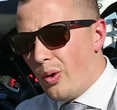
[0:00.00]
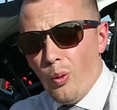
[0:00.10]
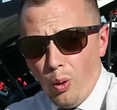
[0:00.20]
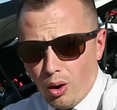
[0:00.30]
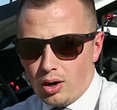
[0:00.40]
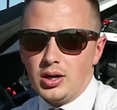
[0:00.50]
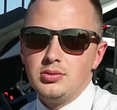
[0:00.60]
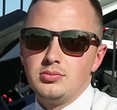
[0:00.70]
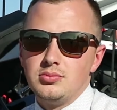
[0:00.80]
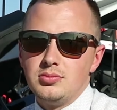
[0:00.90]
Or
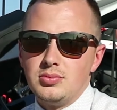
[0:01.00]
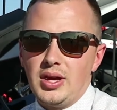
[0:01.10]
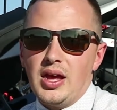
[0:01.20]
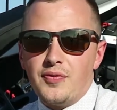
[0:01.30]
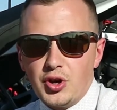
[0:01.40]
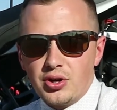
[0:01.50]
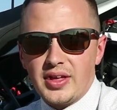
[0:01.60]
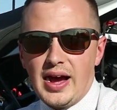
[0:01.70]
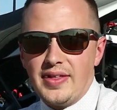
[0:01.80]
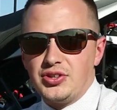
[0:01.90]
if you're
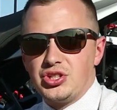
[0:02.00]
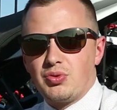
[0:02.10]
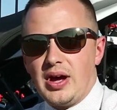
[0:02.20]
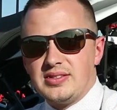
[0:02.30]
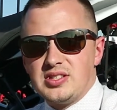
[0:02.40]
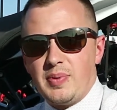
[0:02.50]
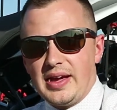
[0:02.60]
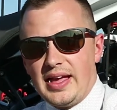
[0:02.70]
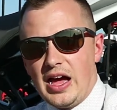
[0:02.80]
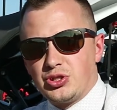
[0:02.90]
the guy that just rides this
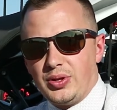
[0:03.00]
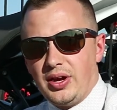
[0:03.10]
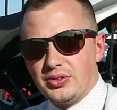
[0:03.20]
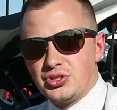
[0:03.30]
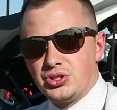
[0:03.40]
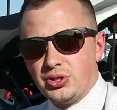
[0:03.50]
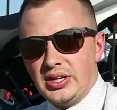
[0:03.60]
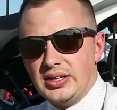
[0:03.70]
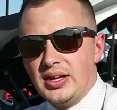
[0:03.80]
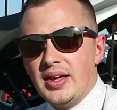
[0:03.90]
bike casually on the
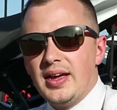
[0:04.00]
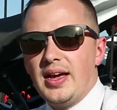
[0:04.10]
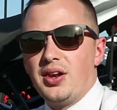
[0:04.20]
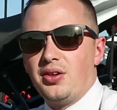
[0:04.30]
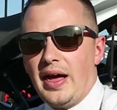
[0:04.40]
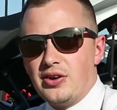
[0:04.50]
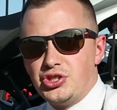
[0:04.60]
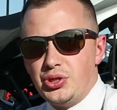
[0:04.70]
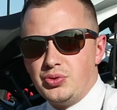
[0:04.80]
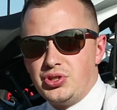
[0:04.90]
street, it
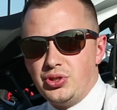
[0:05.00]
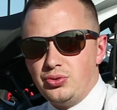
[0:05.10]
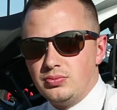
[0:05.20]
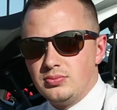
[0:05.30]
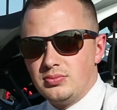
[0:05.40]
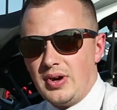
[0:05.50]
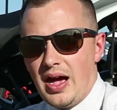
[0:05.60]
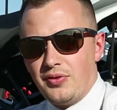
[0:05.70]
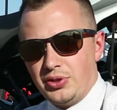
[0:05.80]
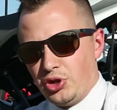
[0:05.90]
allows you to
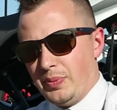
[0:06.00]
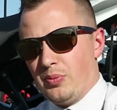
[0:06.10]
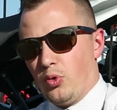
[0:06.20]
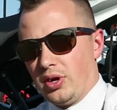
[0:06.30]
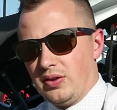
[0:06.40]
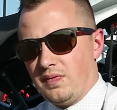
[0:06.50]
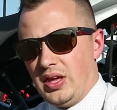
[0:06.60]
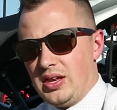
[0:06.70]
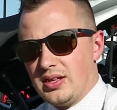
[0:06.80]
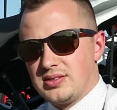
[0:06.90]
have a little bit more
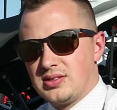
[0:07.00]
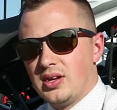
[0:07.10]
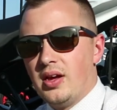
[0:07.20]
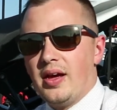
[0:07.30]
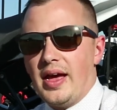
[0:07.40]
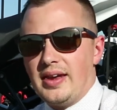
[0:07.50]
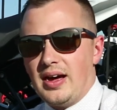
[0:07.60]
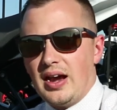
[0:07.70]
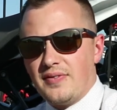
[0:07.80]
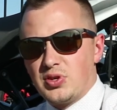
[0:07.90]
convenience and
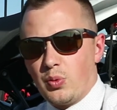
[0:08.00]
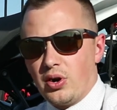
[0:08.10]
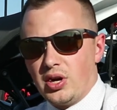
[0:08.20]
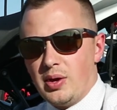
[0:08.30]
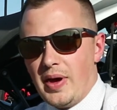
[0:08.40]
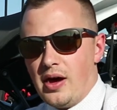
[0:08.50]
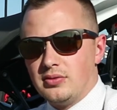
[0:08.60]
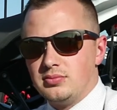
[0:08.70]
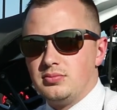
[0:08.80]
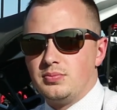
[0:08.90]
not have to worry
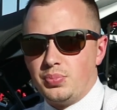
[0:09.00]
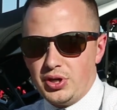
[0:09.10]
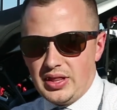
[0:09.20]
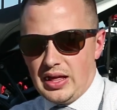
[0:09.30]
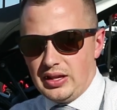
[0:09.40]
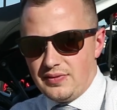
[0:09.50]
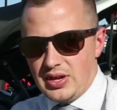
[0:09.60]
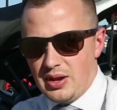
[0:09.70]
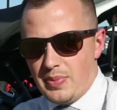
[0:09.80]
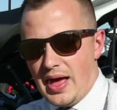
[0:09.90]
about putting that
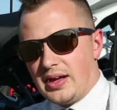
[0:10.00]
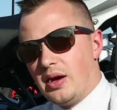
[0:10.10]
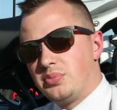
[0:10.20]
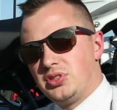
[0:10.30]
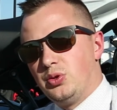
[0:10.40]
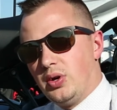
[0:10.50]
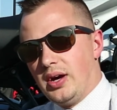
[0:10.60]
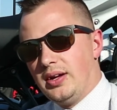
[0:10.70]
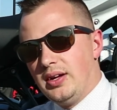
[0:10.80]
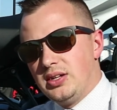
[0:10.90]
left hand back up
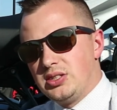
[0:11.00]
to